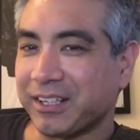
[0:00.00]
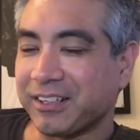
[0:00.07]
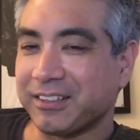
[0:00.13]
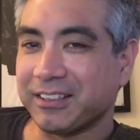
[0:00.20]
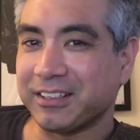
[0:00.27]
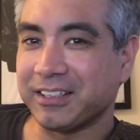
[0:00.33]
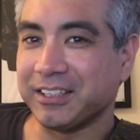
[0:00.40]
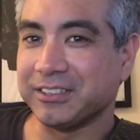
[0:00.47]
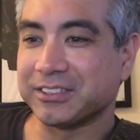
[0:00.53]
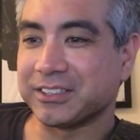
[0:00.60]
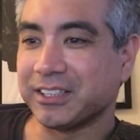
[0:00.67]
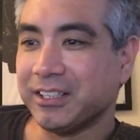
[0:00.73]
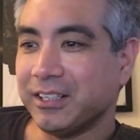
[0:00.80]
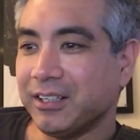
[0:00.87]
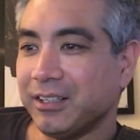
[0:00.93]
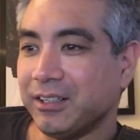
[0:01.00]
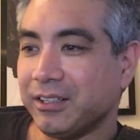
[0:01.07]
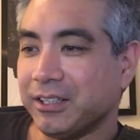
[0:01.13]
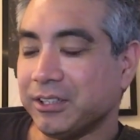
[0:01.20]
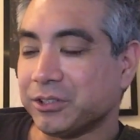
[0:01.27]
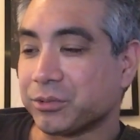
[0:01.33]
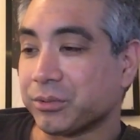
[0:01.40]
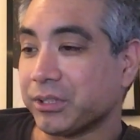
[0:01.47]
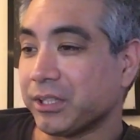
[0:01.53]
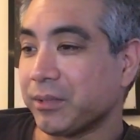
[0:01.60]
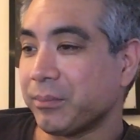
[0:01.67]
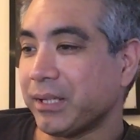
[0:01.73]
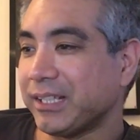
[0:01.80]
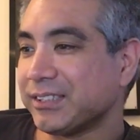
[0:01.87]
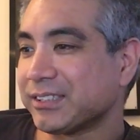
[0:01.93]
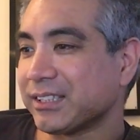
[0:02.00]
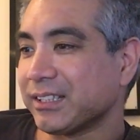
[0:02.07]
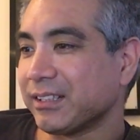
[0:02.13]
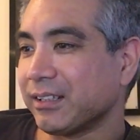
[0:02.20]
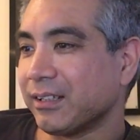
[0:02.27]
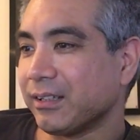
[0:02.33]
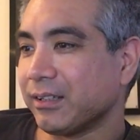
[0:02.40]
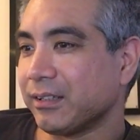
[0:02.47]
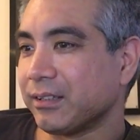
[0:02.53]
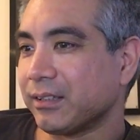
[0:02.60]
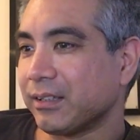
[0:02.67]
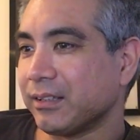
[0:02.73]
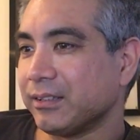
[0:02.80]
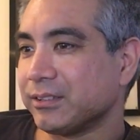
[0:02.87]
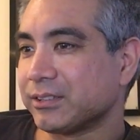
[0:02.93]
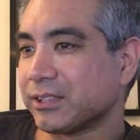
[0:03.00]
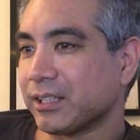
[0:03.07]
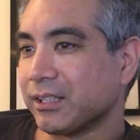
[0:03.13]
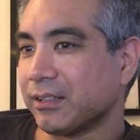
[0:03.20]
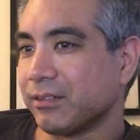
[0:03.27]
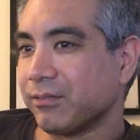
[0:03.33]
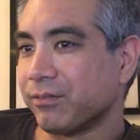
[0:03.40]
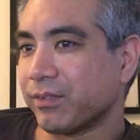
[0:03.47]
I think he's really amazing, and he's an